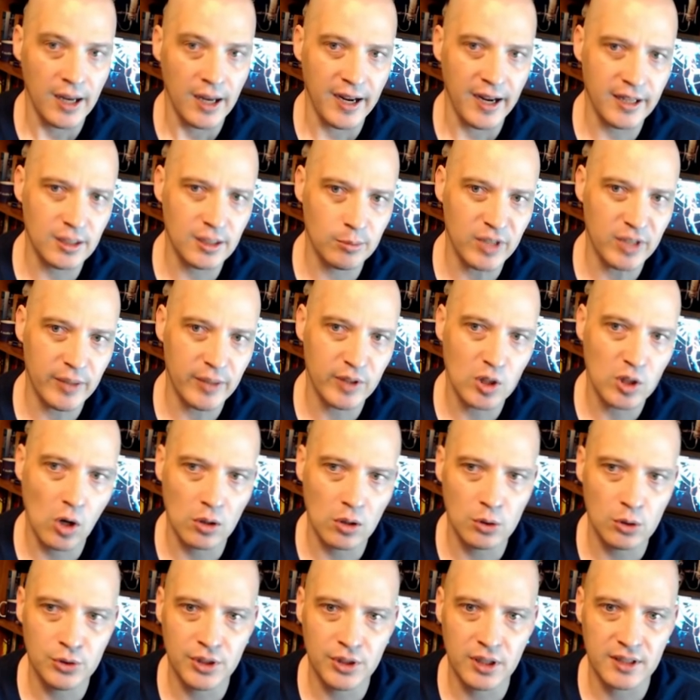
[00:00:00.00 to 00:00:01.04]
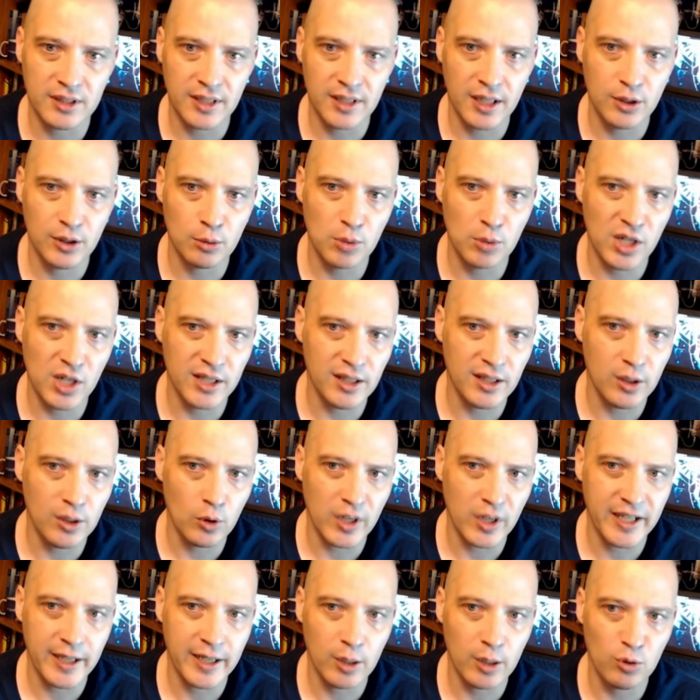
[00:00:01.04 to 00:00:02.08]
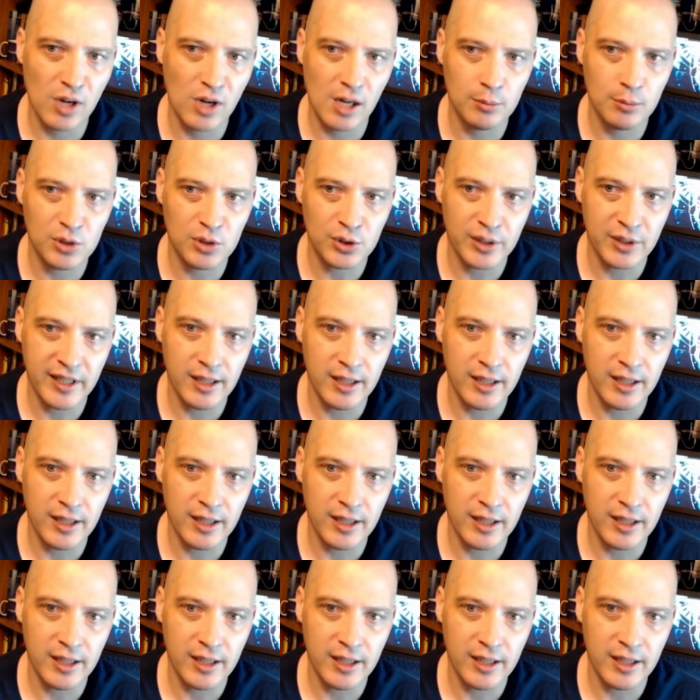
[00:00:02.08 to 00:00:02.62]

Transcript: Ansem, David, Carlos, Chuck, Daniel, Brian, Leo, AK Ron, Mr.